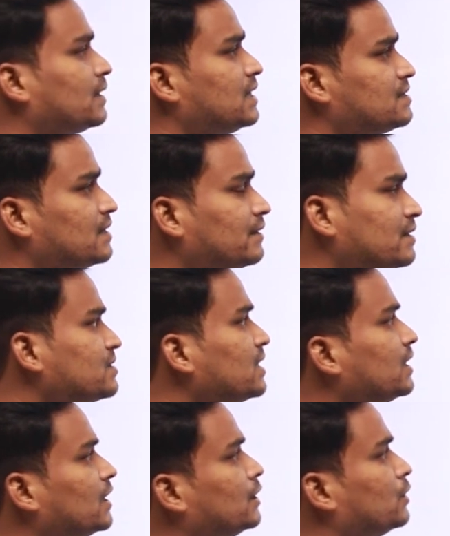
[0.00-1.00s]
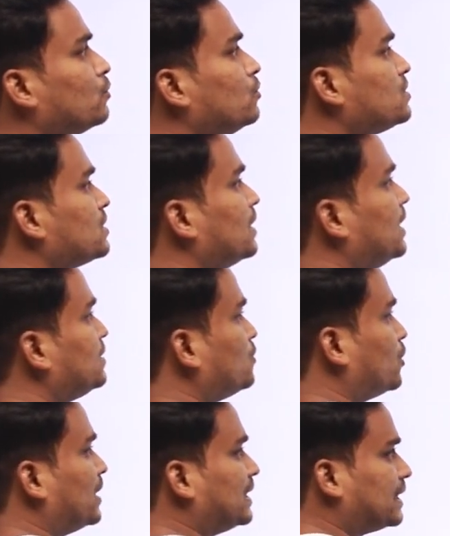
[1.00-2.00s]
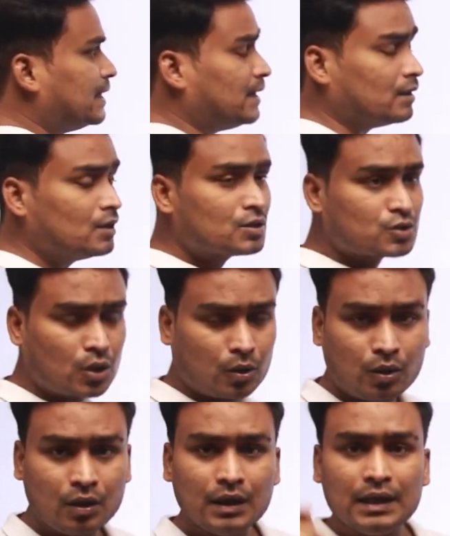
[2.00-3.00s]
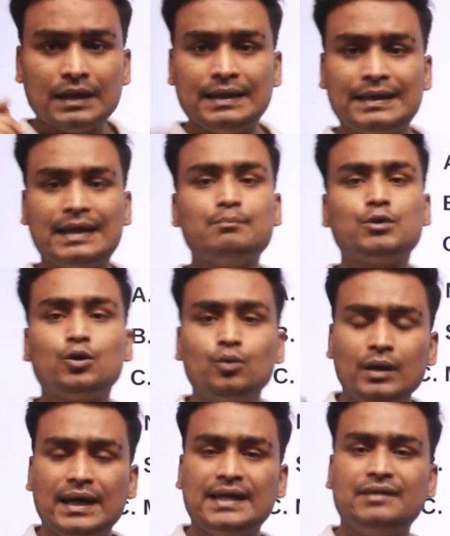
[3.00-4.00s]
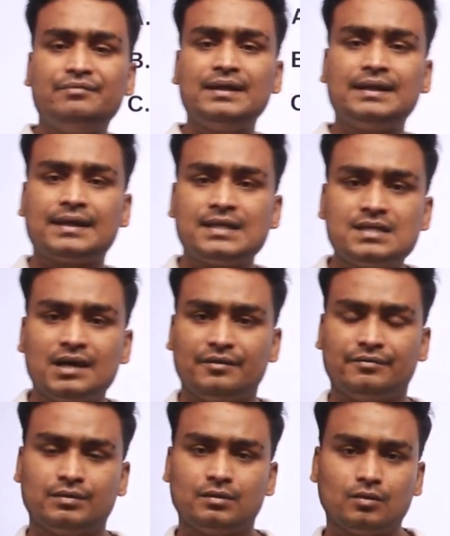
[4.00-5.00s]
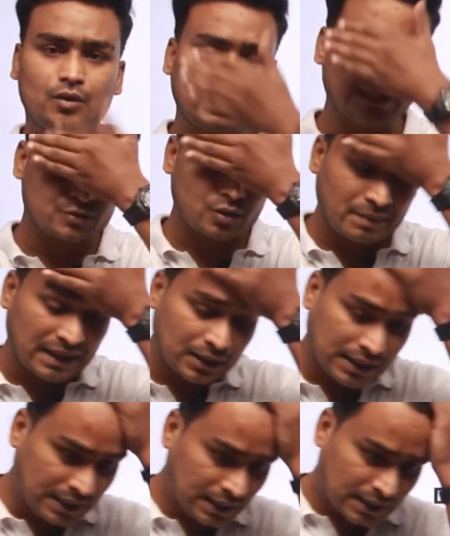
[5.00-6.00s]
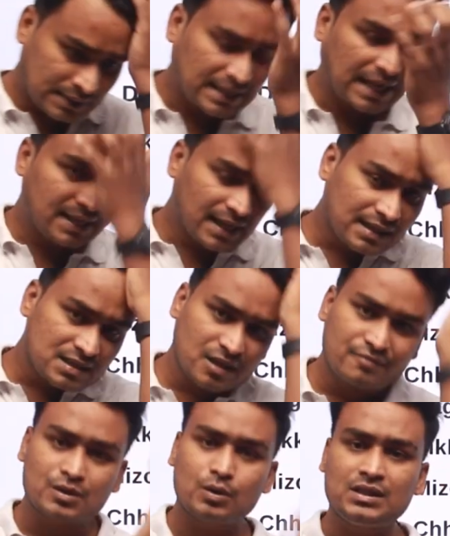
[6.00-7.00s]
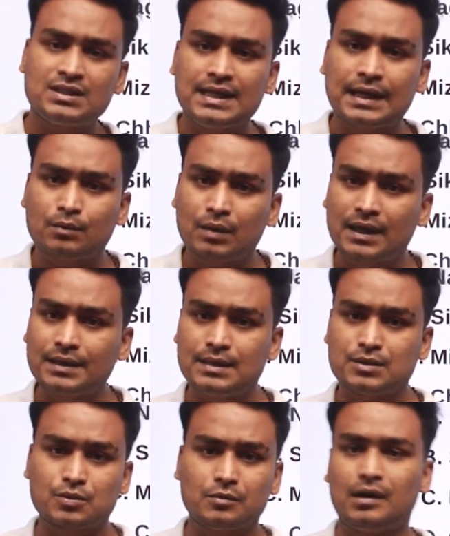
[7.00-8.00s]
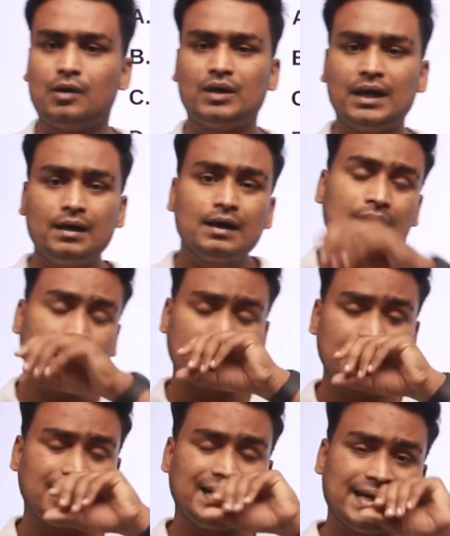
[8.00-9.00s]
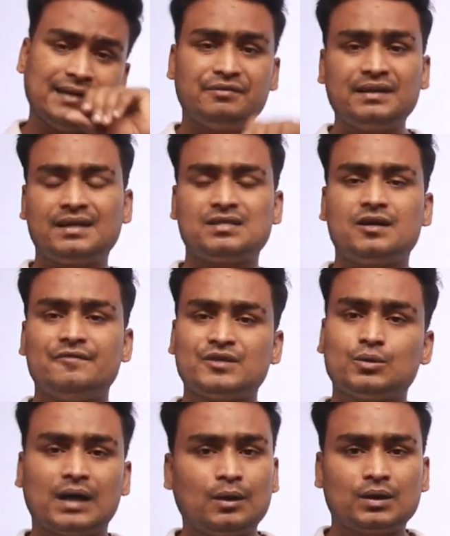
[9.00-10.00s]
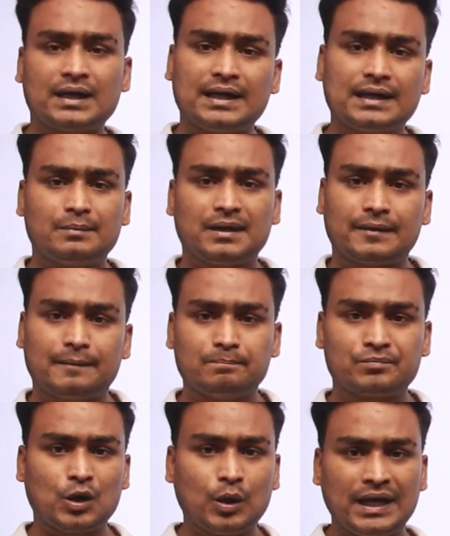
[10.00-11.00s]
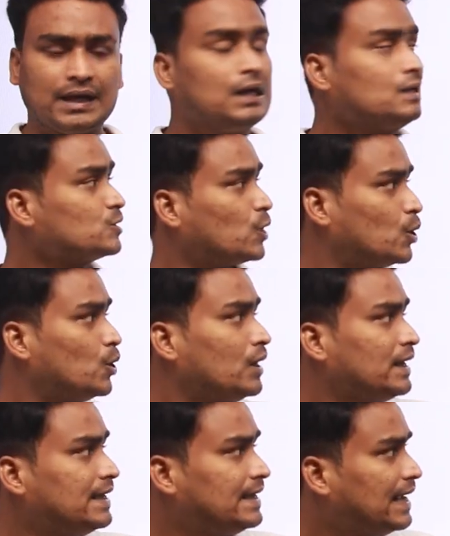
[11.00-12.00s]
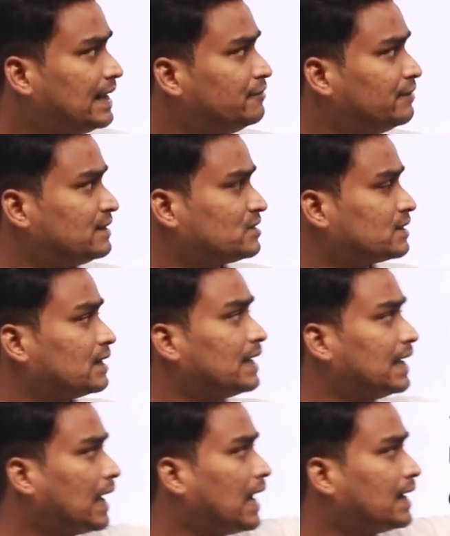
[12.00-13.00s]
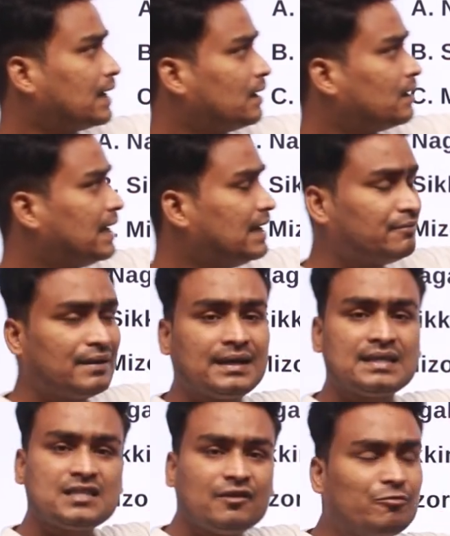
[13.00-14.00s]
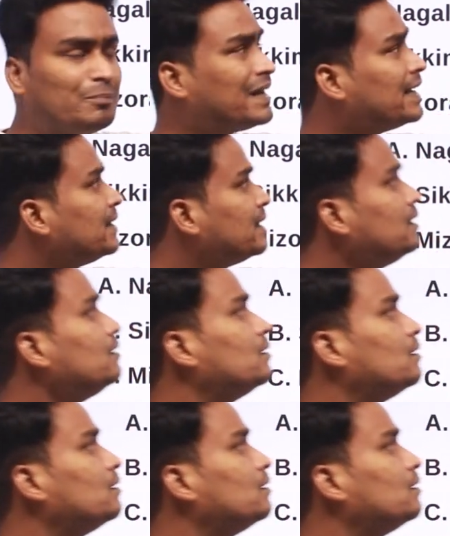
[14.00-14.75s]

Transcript: recently seen in news is located in. So Lemuru elephant reserve, okay, so manaki tiger reserves gurinchi ekkuvaga telusu avuna, kani elephant reserves kuda untayi anamata. Okay, so ee elephants are elephant reserve per enti